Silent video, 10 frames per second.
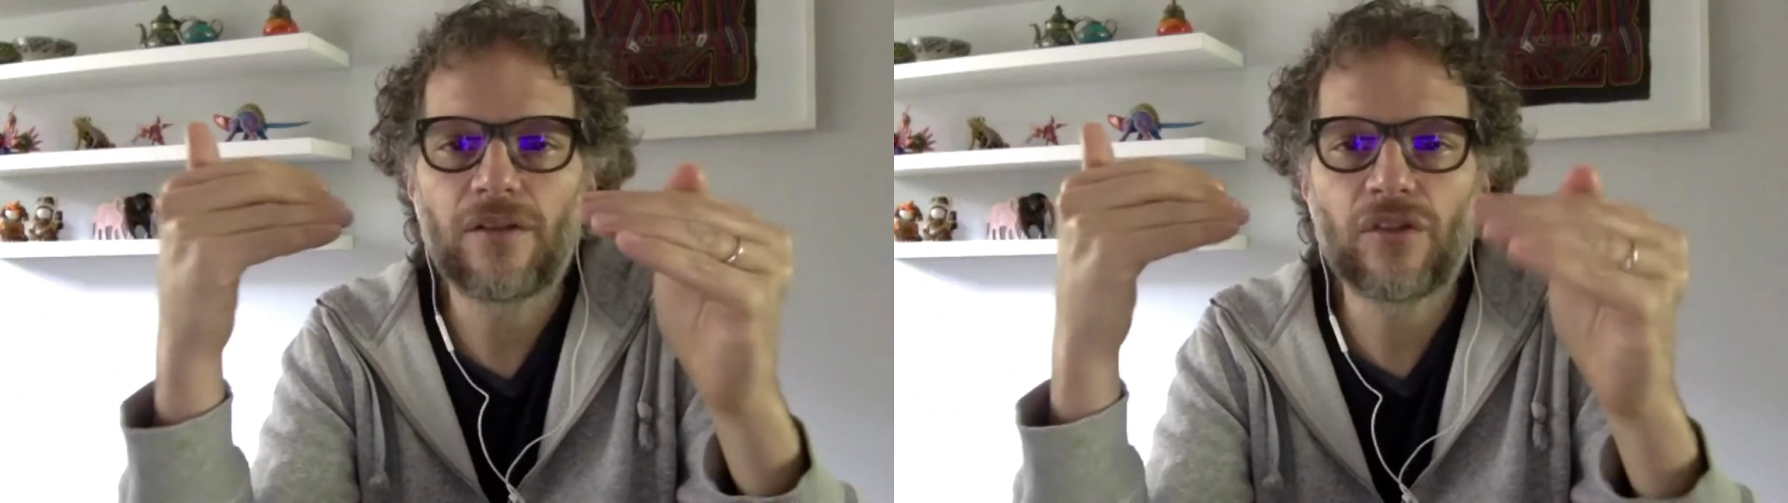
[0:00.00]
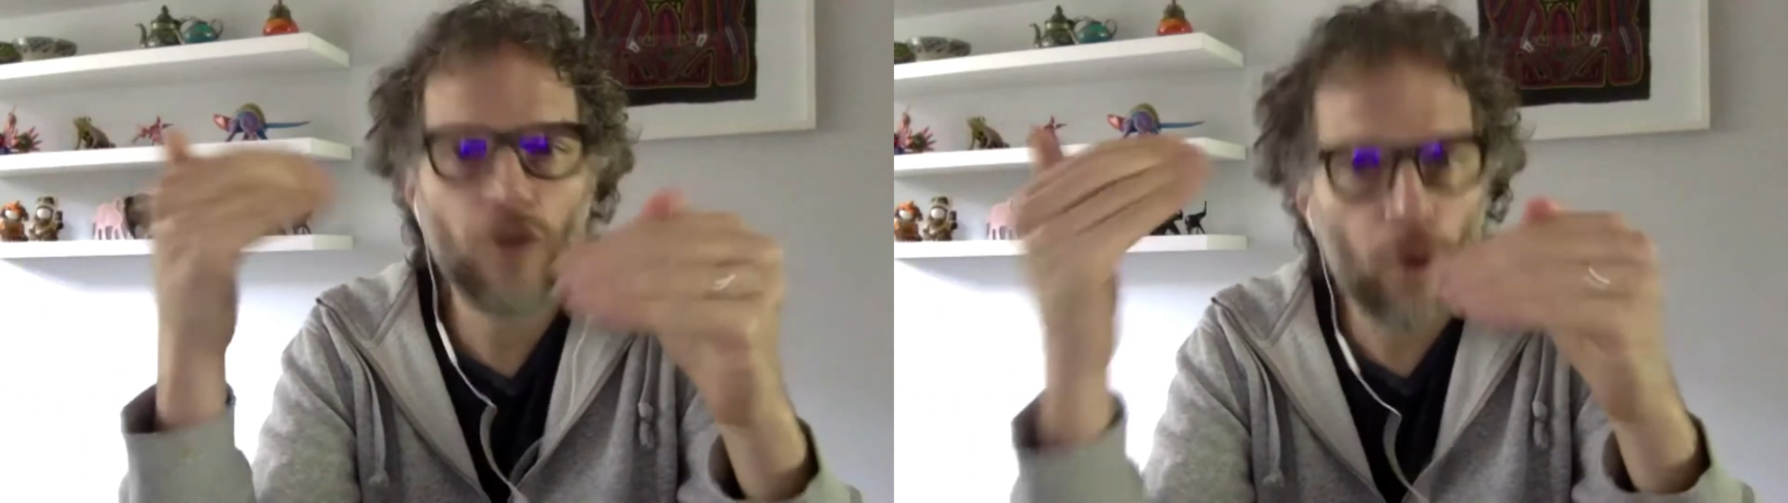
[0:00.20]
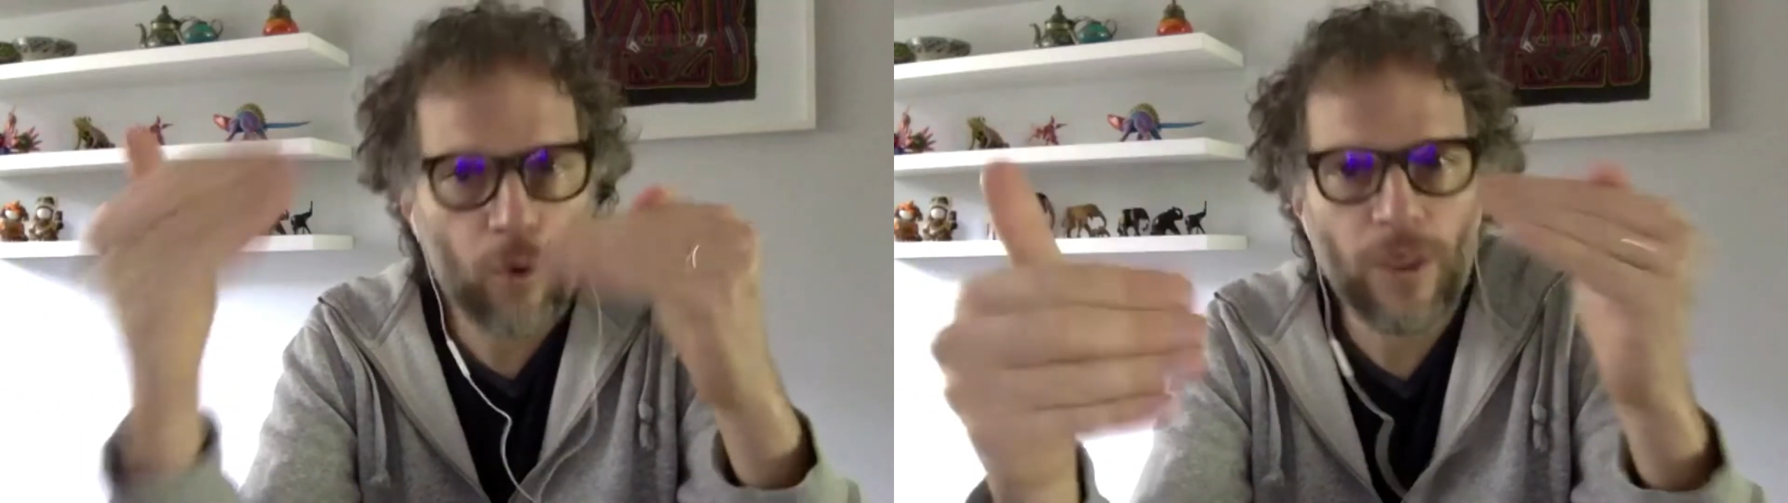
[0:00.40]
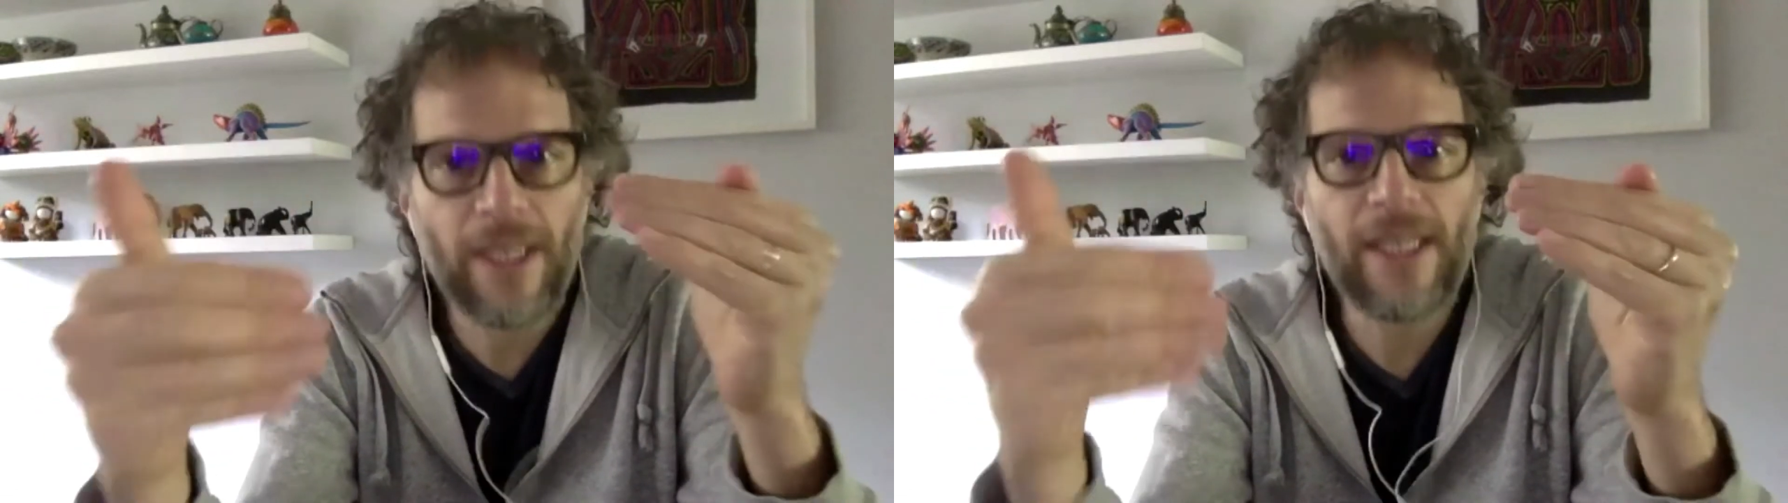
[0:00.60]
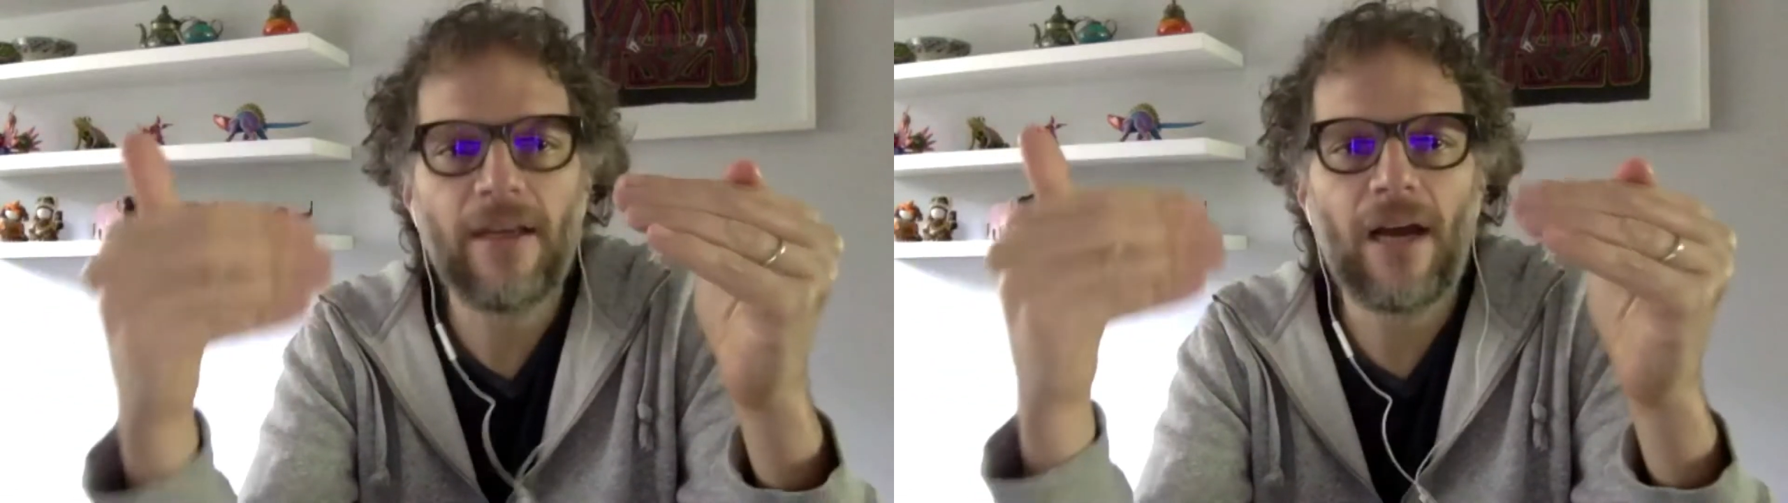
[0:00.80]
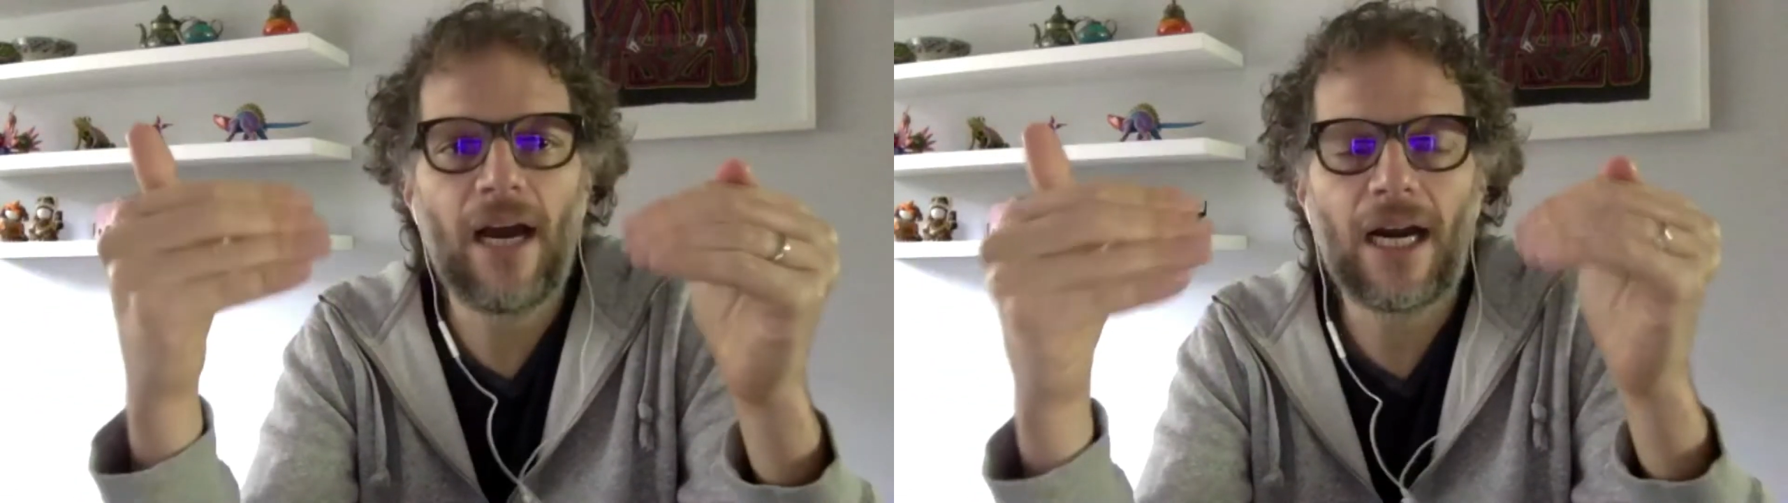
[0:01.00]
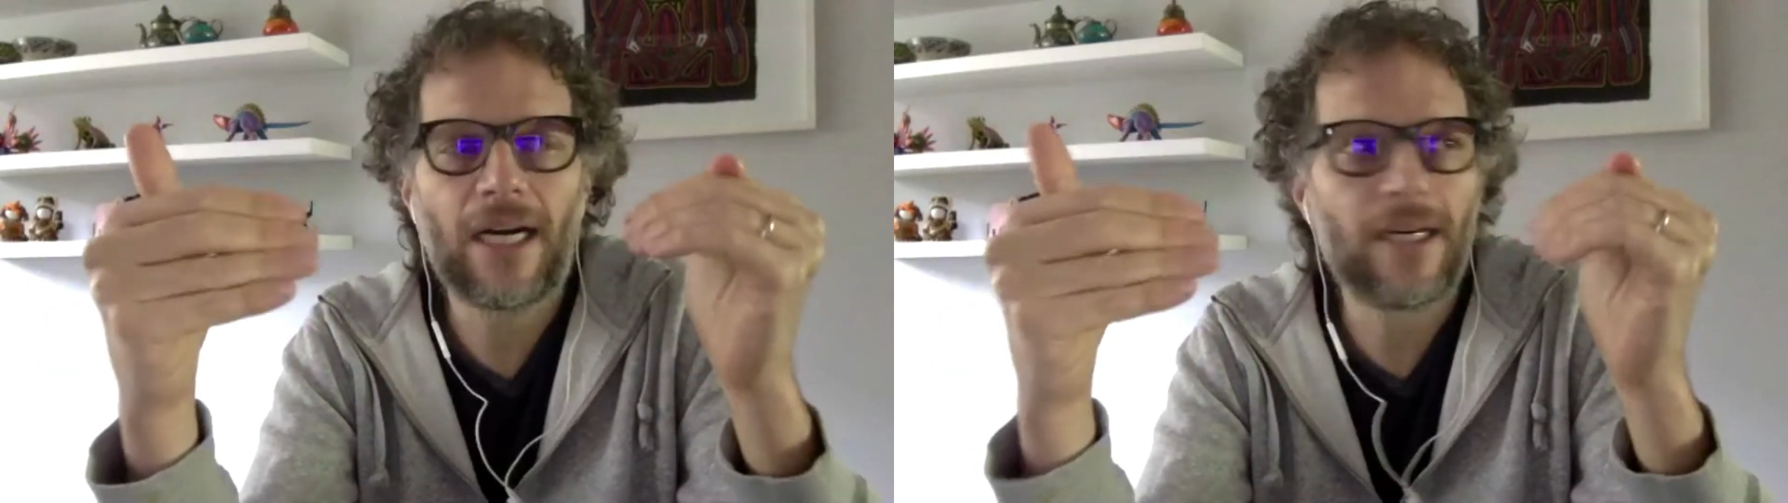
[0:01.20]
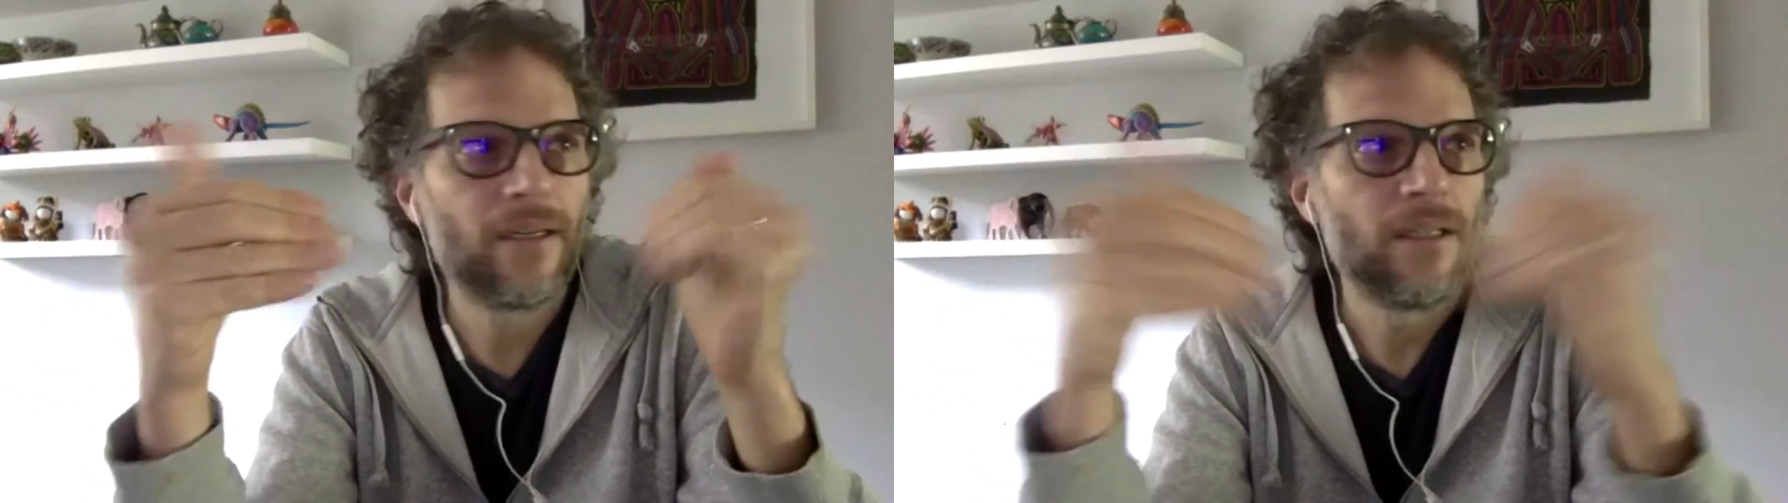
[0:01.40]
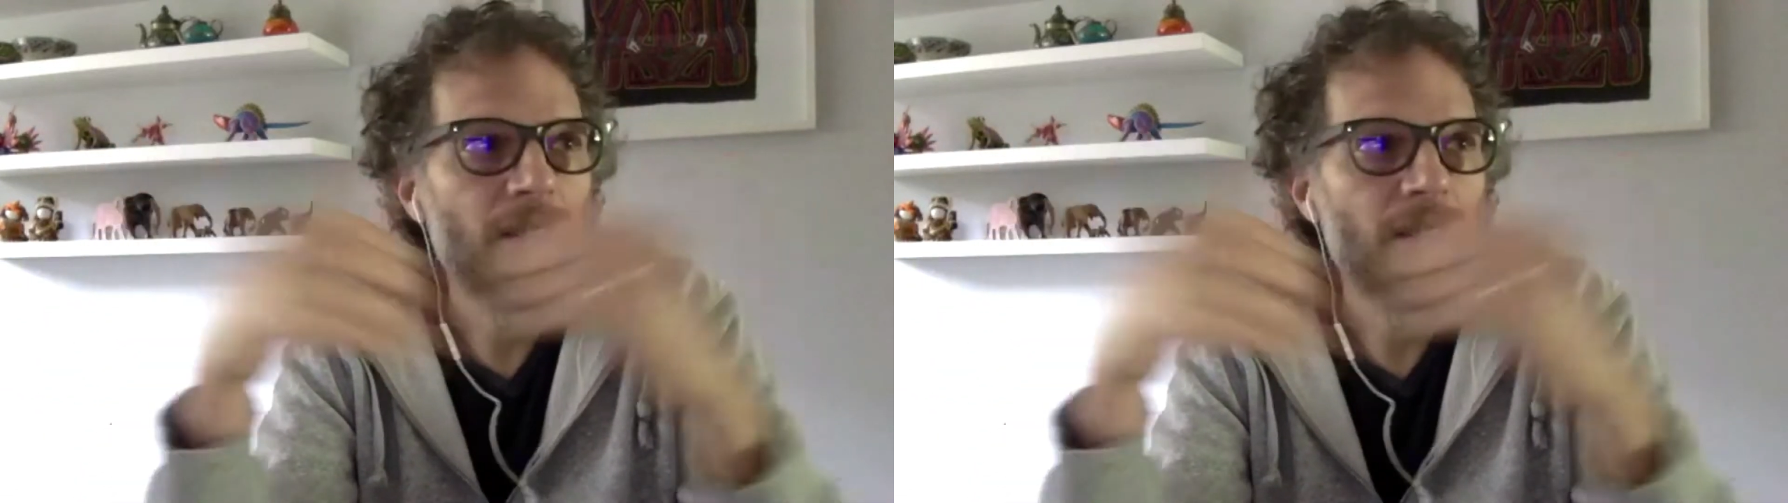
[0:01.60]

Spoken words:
slowly are